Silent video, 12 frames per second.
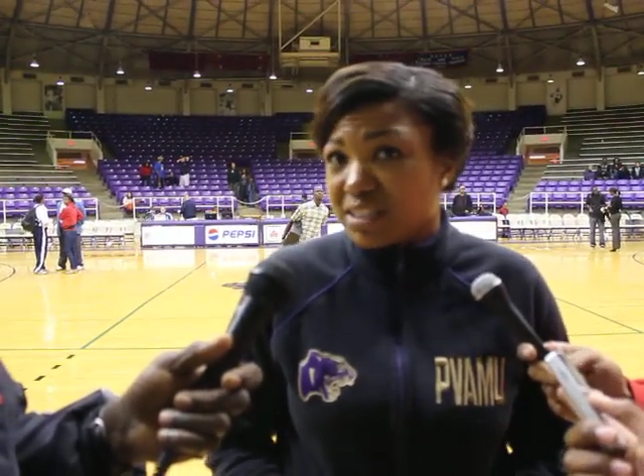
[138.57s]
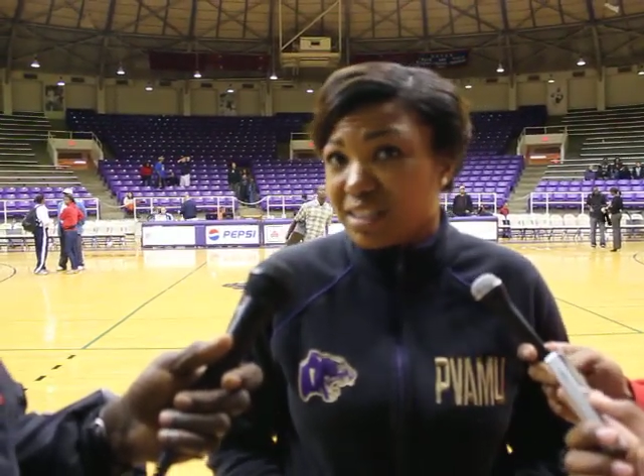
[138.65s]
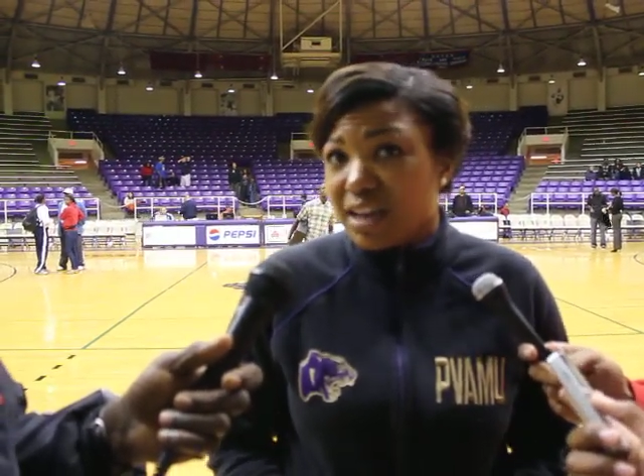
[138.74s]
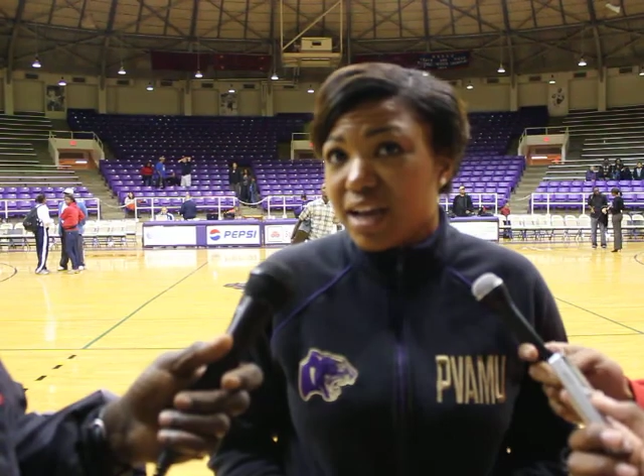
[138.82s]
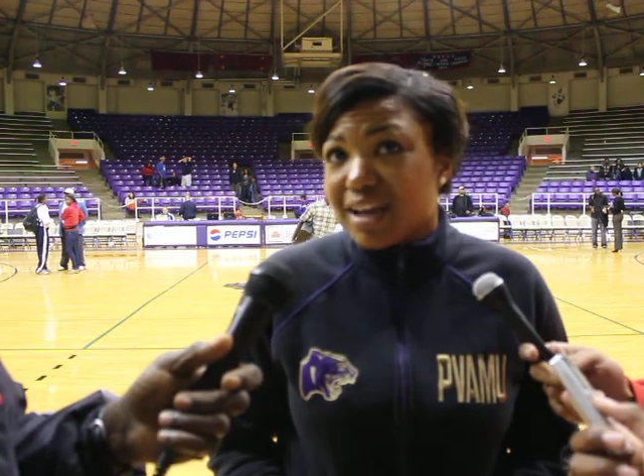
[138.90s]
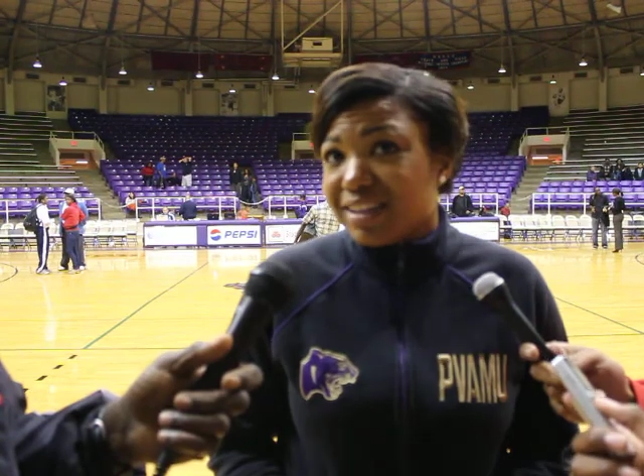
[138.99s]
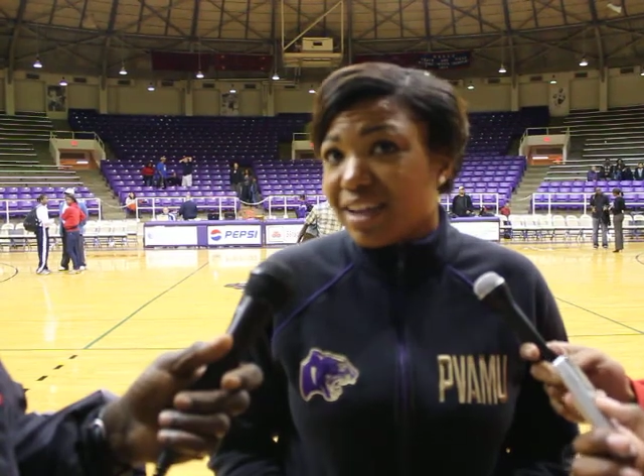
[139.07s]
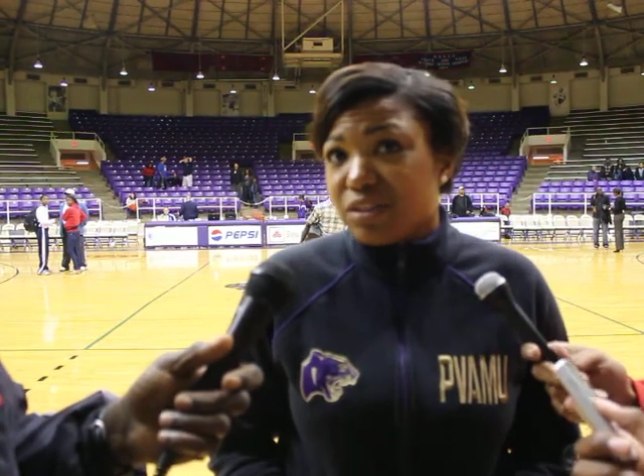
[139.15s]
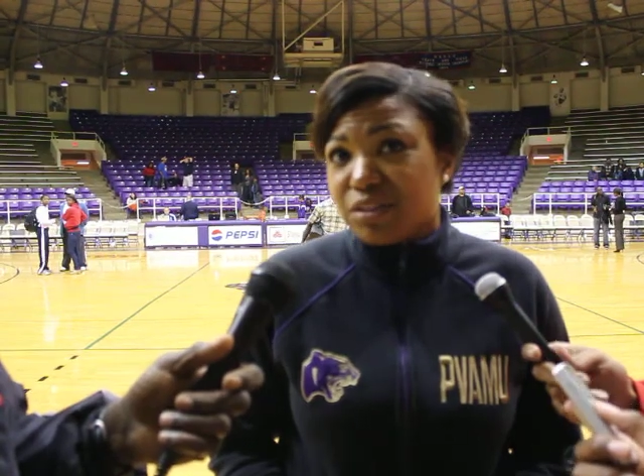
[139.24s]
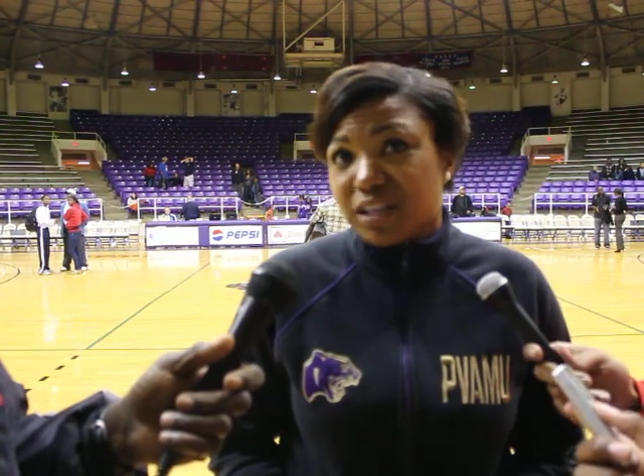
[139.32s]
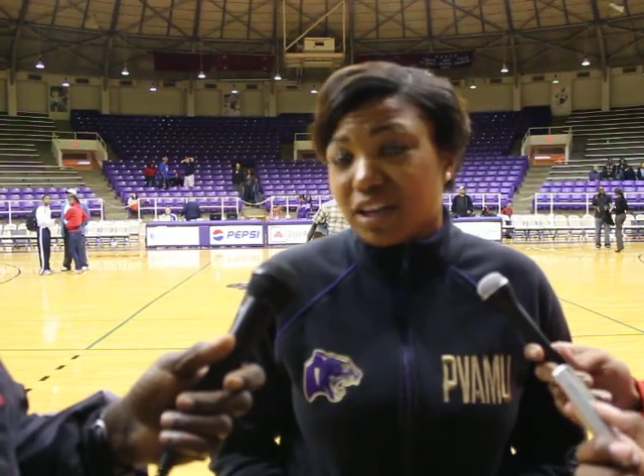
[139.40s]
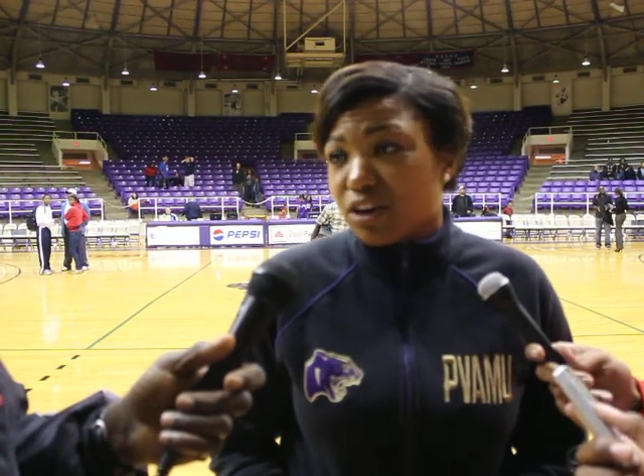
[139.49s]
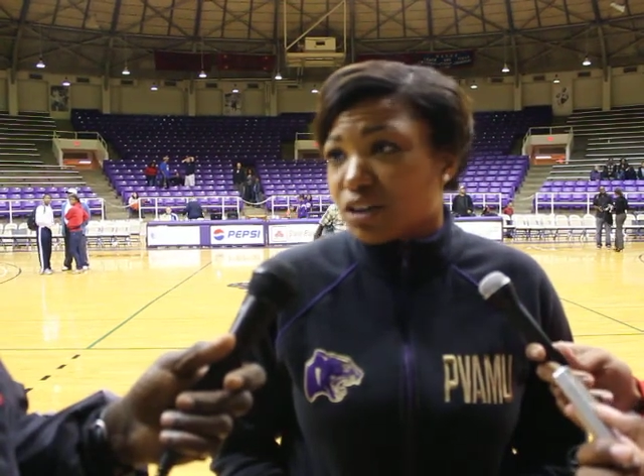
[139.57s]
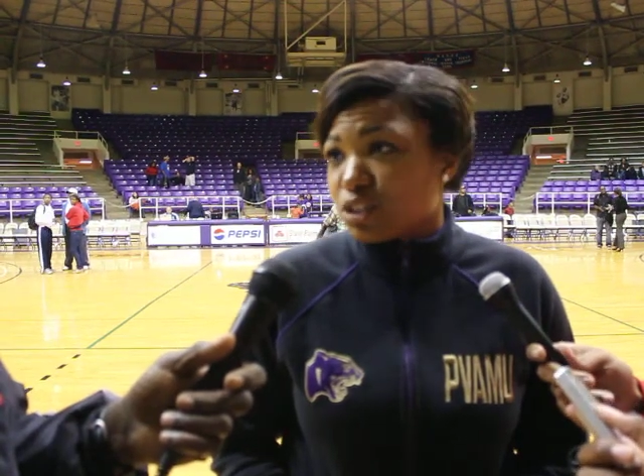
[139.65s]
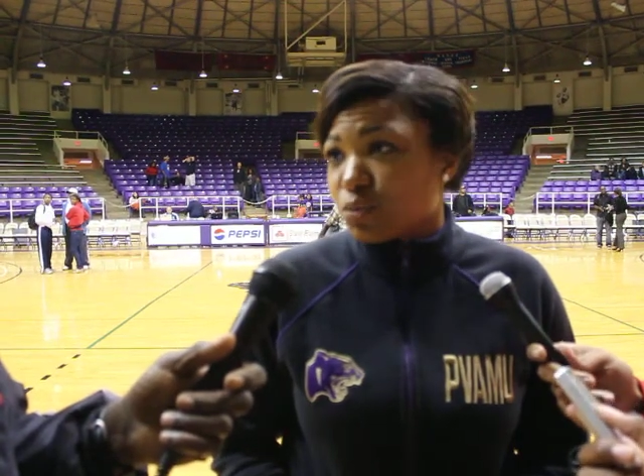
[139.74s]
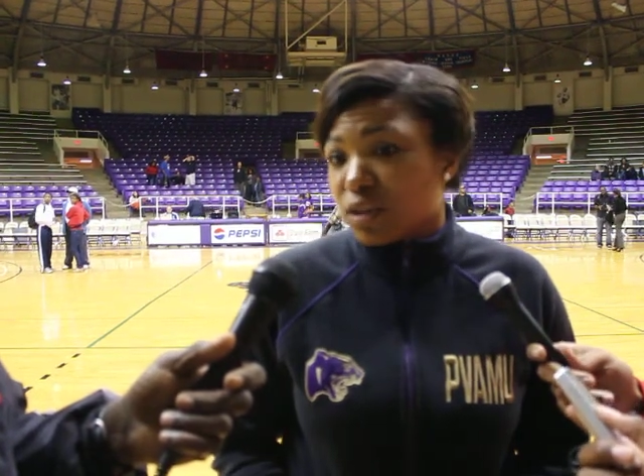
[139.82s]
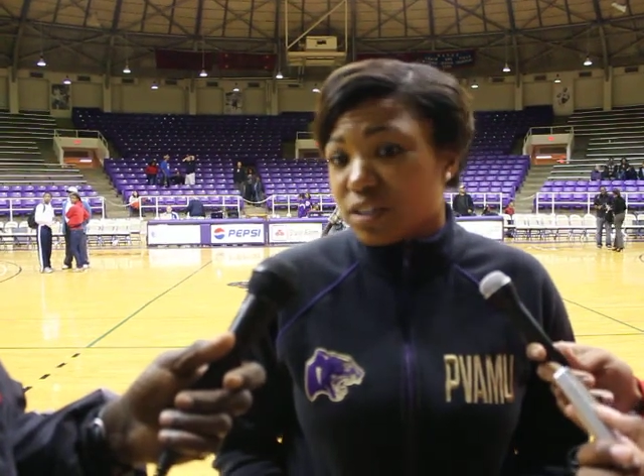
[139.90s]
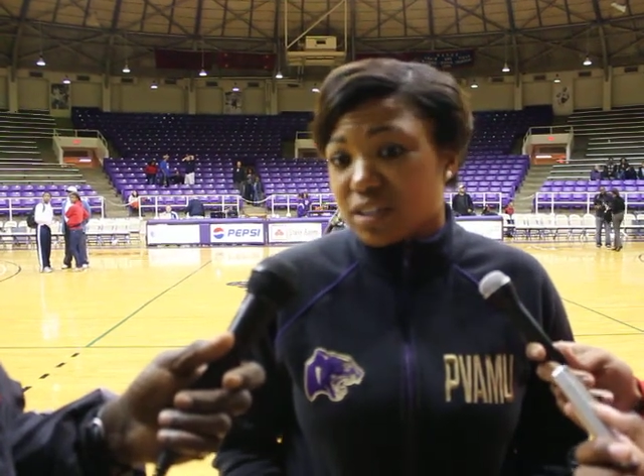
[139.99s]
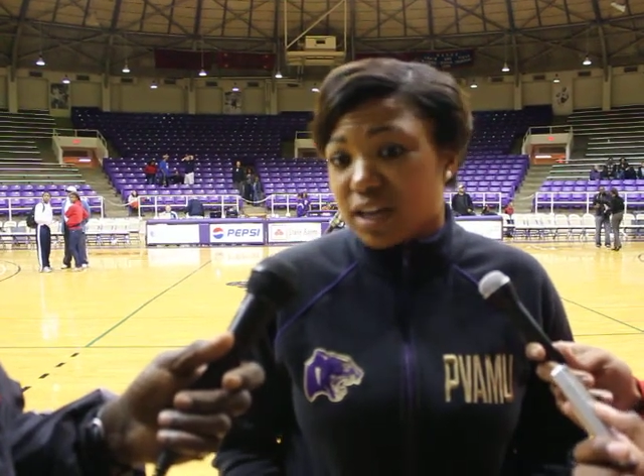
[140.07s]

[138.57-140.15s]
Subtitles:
And the other thing that hurt us was